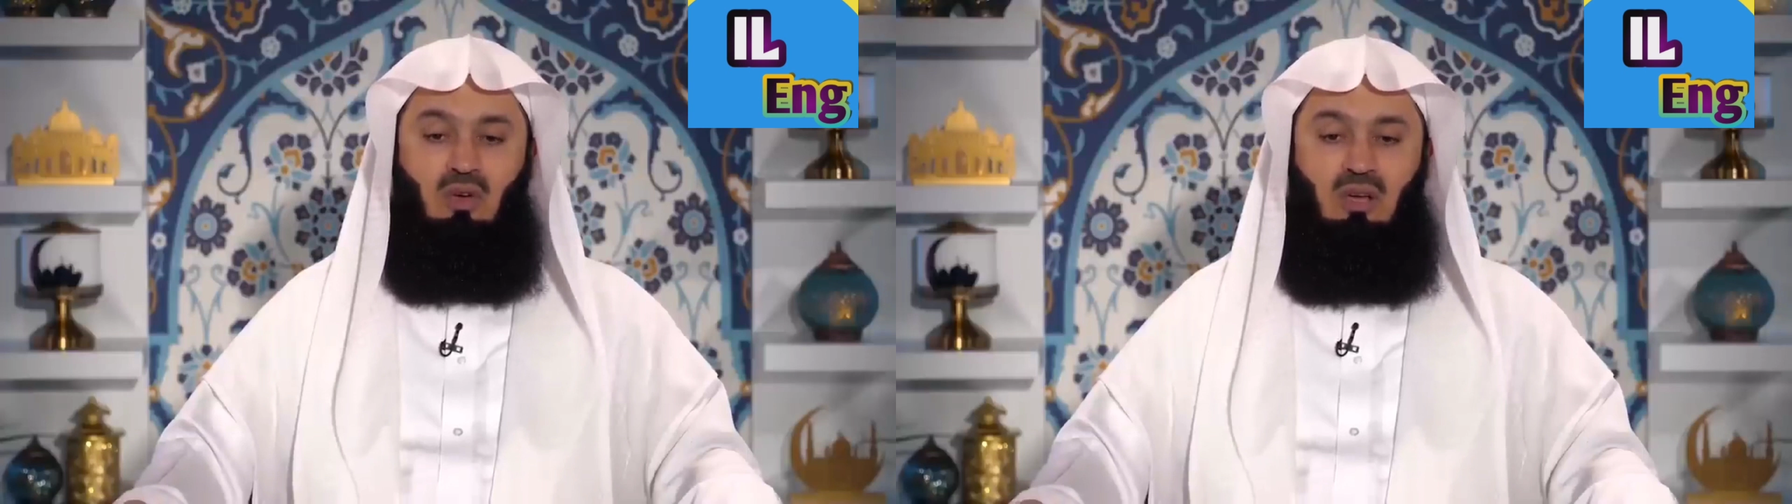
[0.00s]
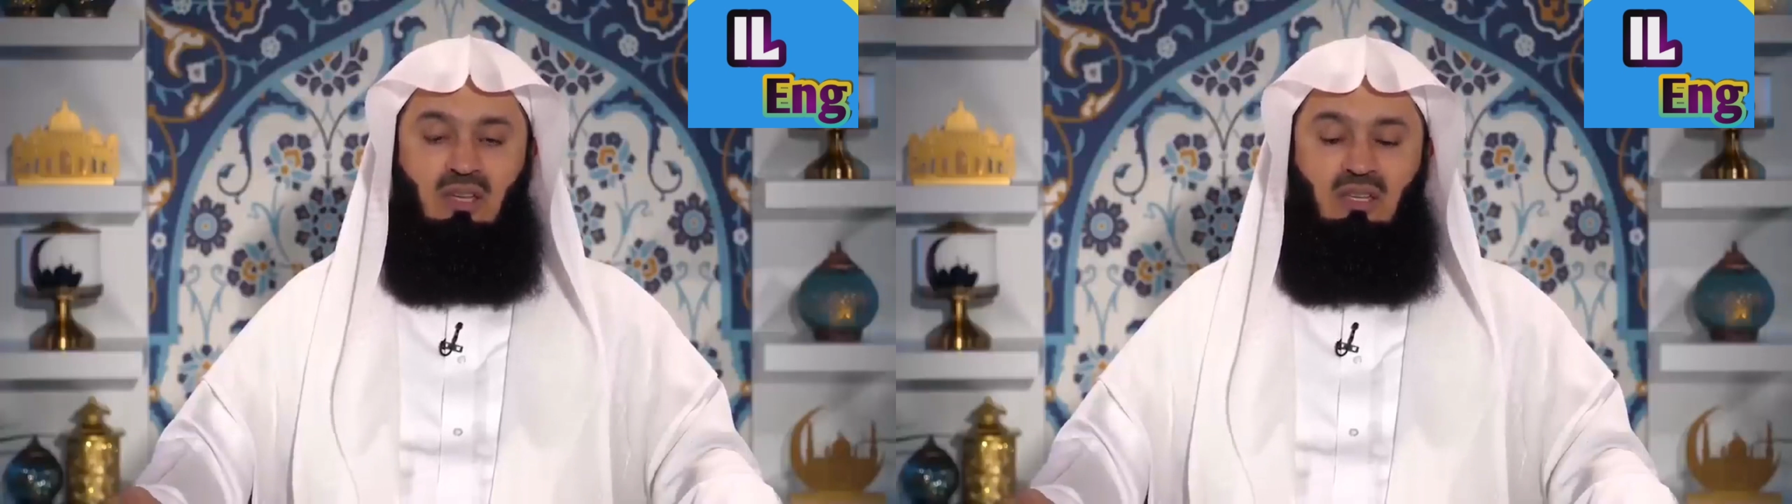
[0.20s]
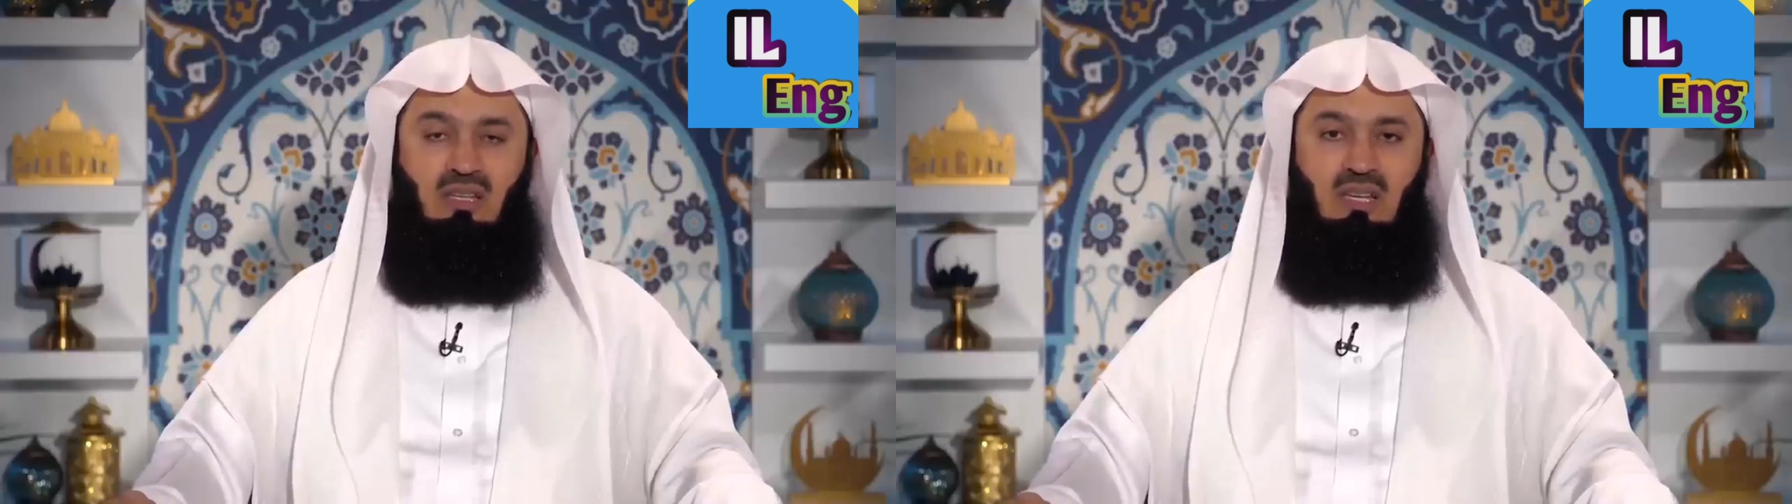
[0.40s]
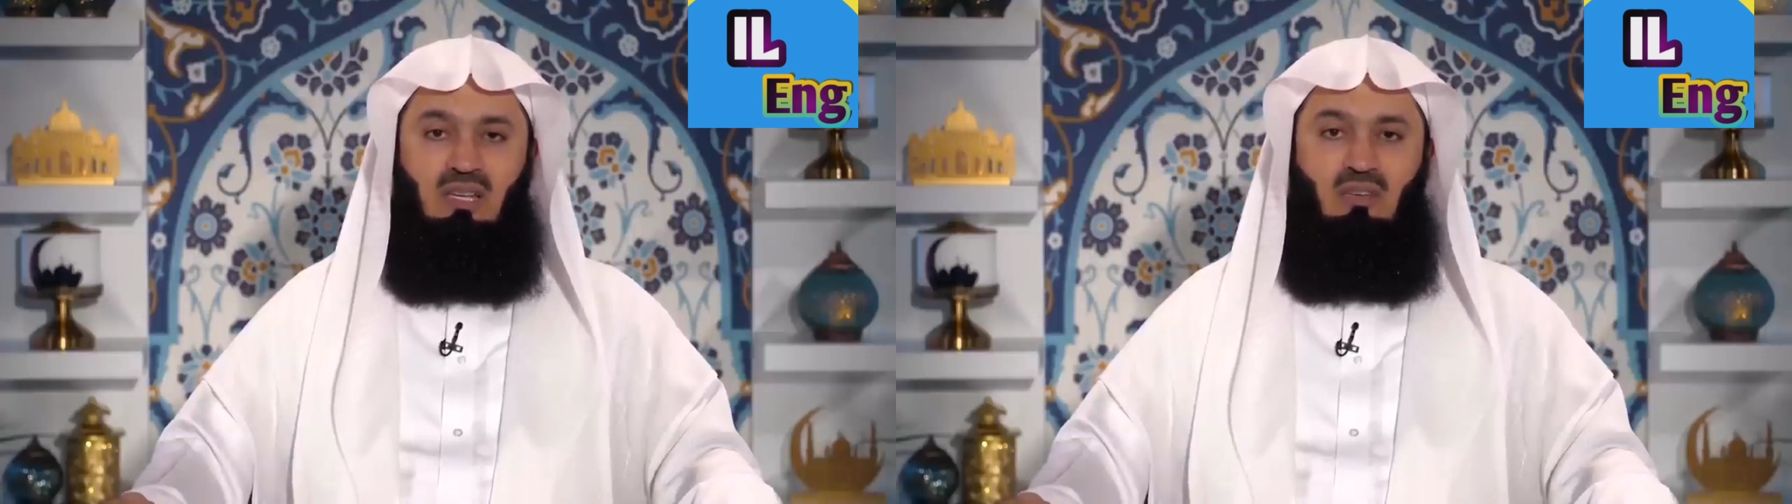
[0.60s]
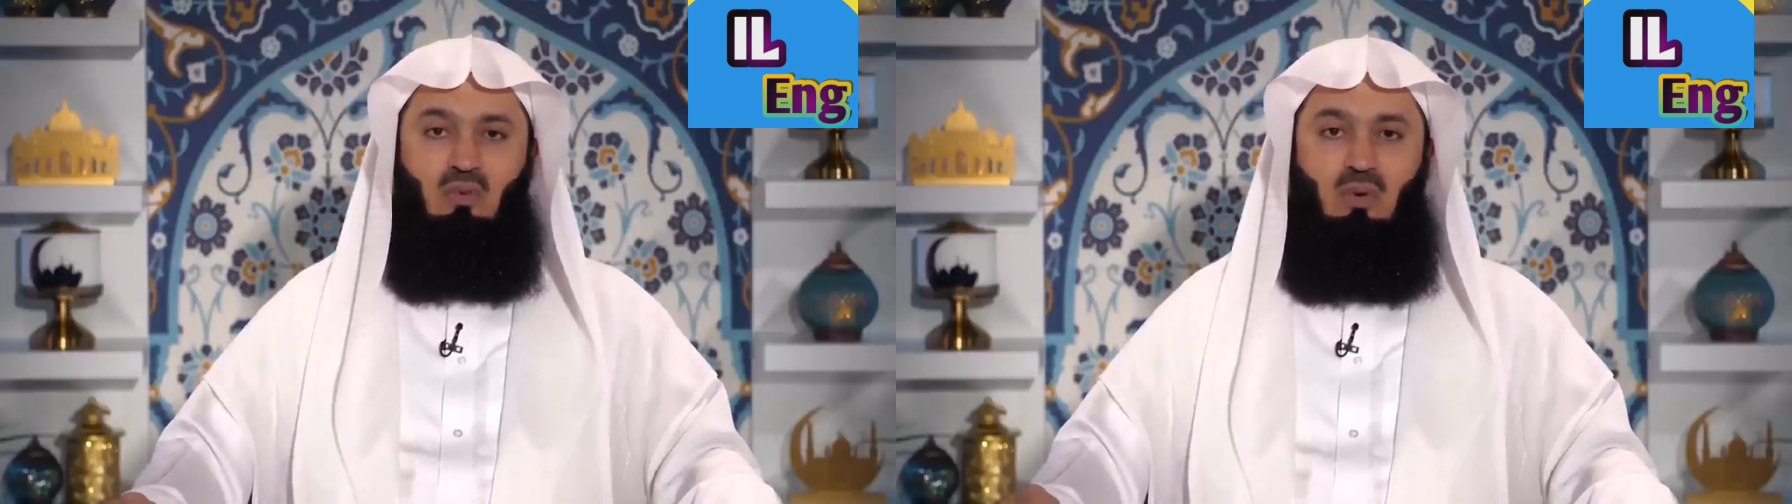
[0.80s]

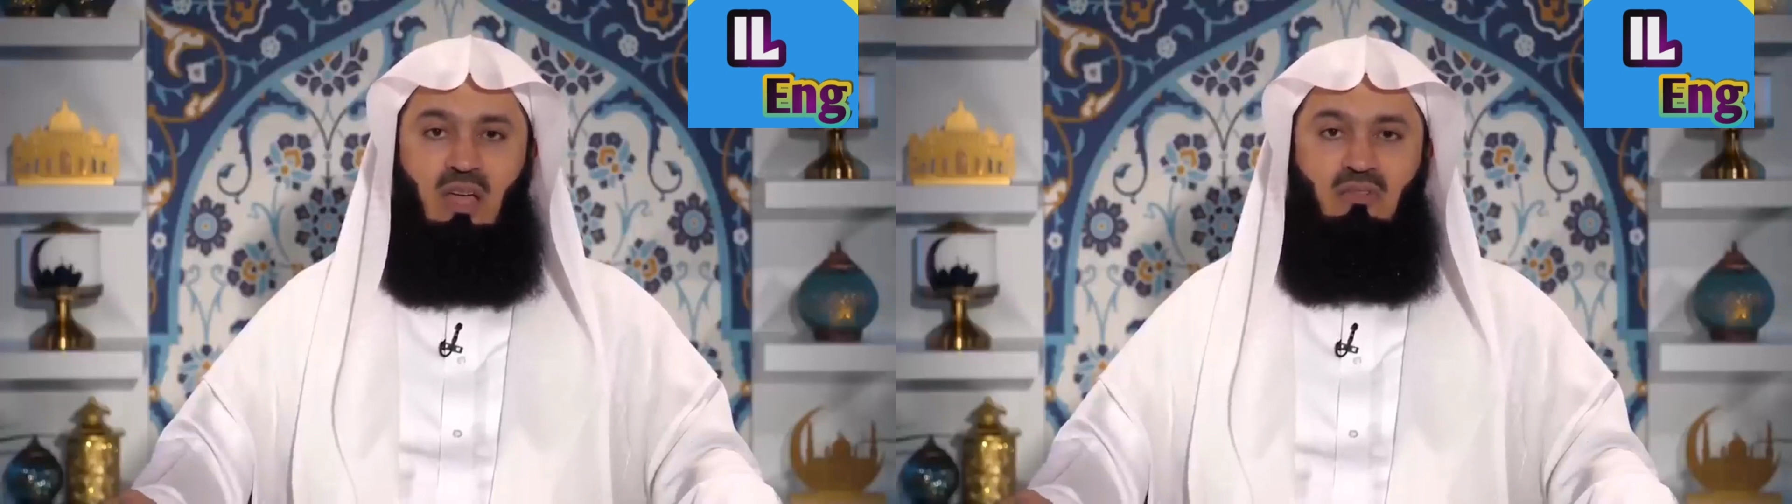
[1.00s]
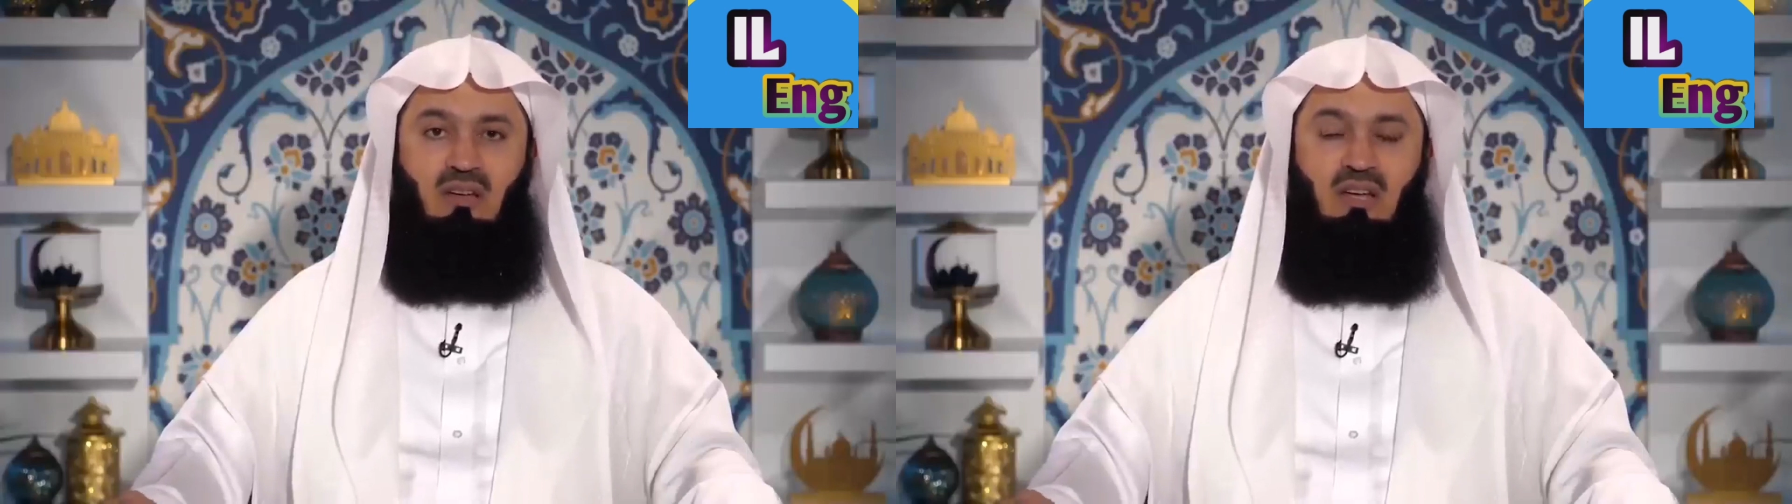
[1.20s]
Indeed, whoever